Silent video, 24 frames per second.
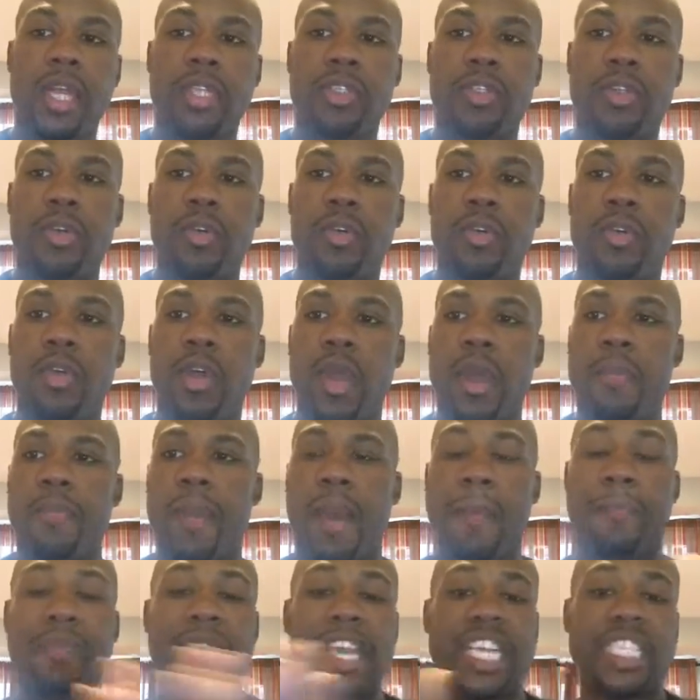to
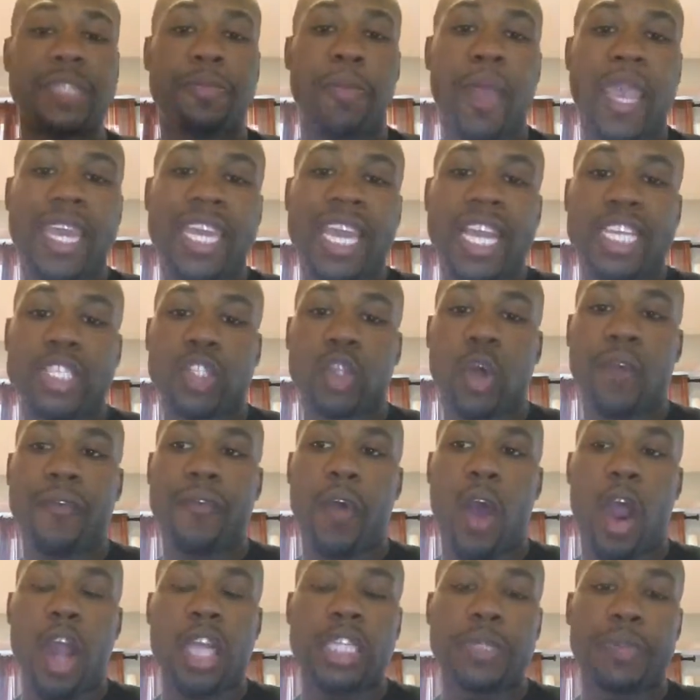my biggest payday so
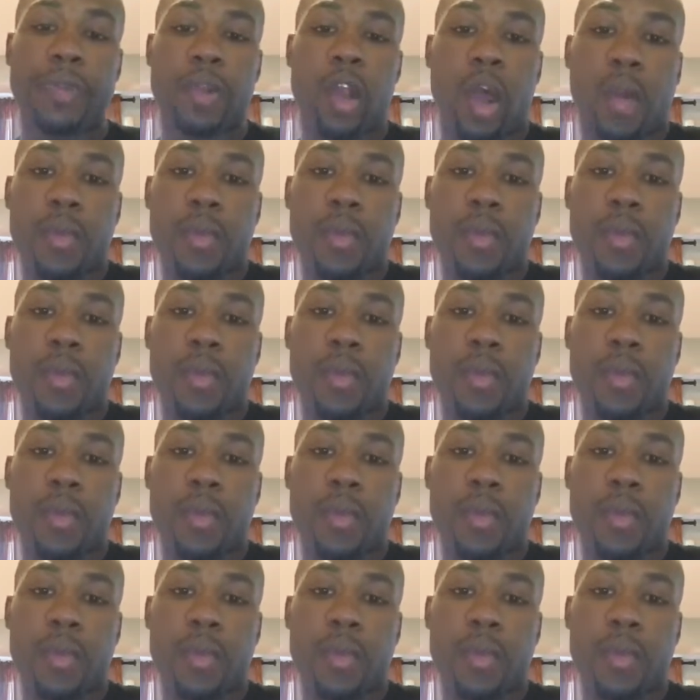far has been